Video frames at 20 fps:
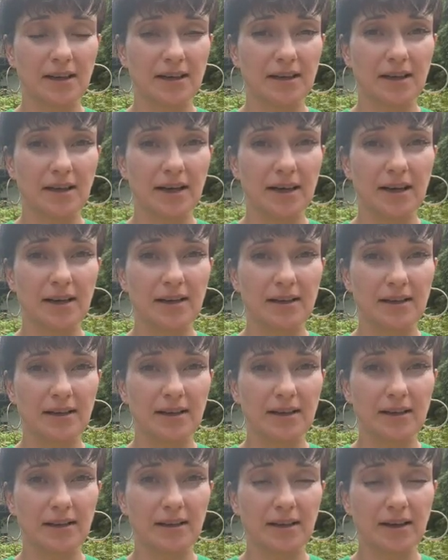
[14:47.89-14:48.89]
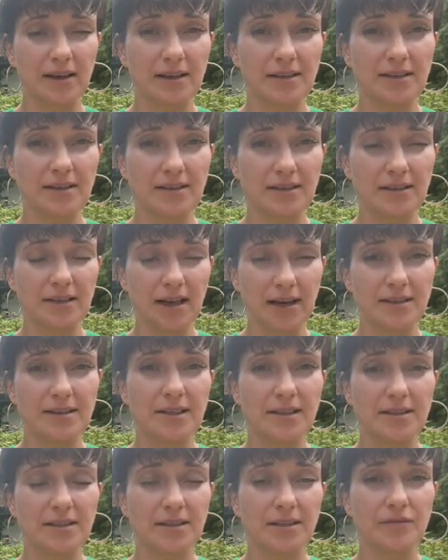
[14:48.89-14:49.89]
high
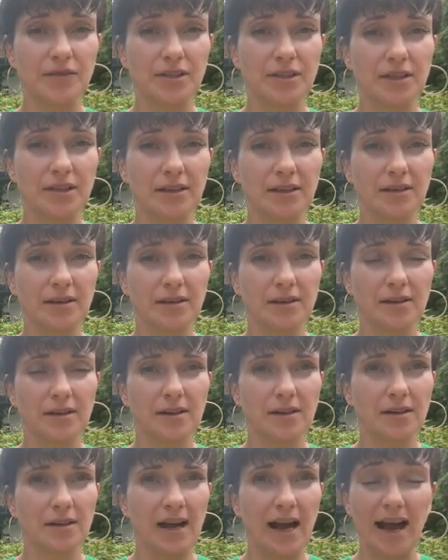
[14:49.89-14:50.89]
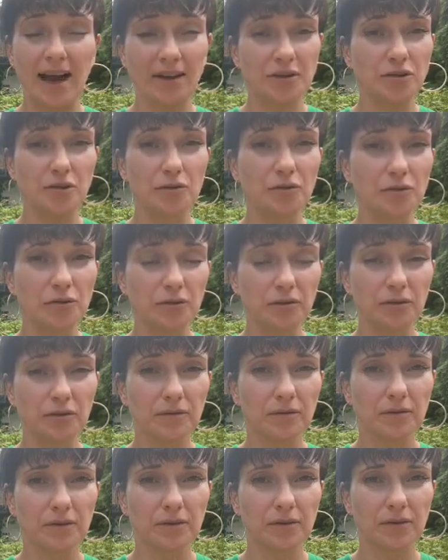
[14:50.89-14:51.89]
sensitivity at all.
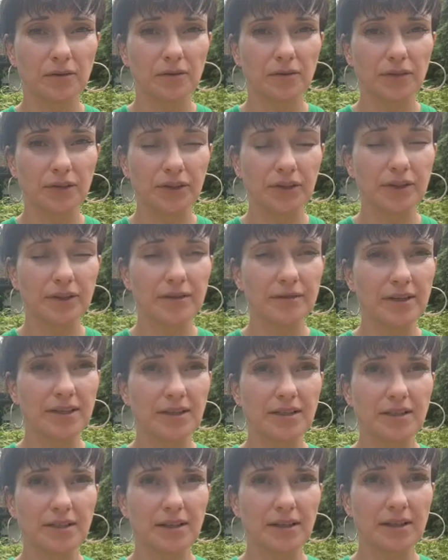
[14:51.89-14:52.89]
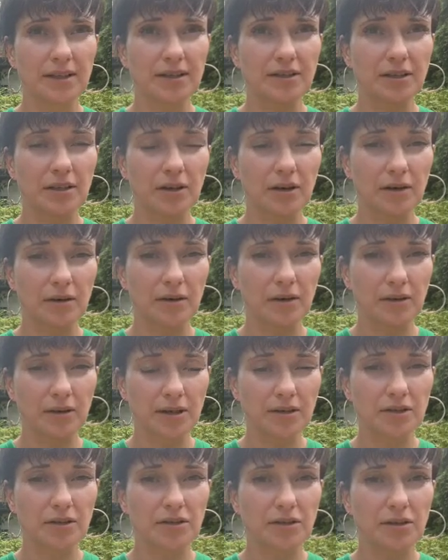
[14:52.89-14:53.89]
It's
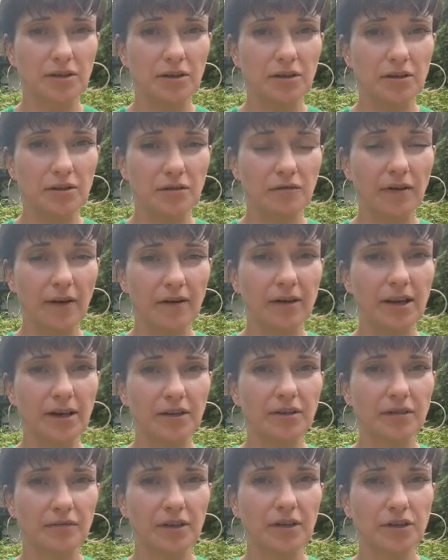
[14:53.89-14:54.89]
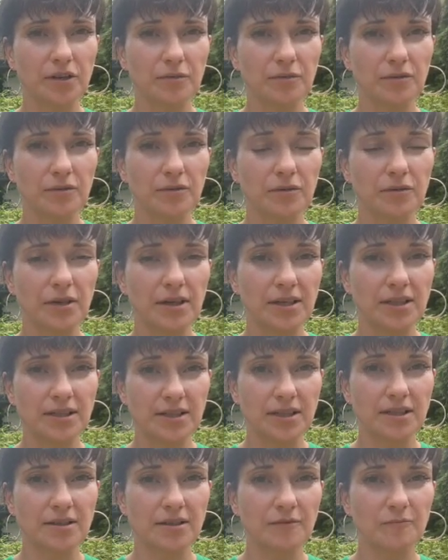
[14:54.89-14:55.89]
these are two very individual
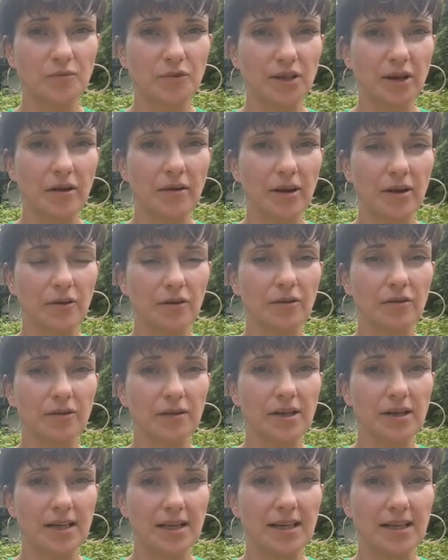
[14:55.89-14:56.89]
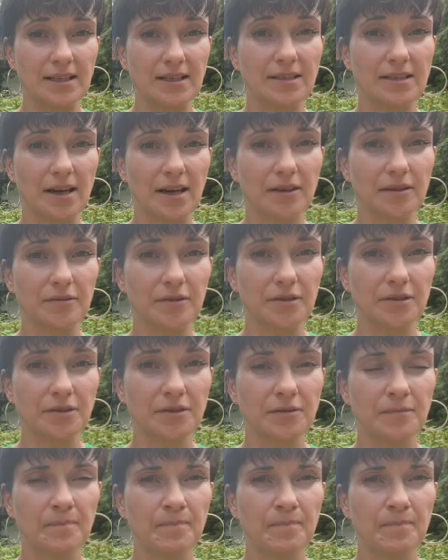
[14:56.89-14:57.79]
systems going on inside of us.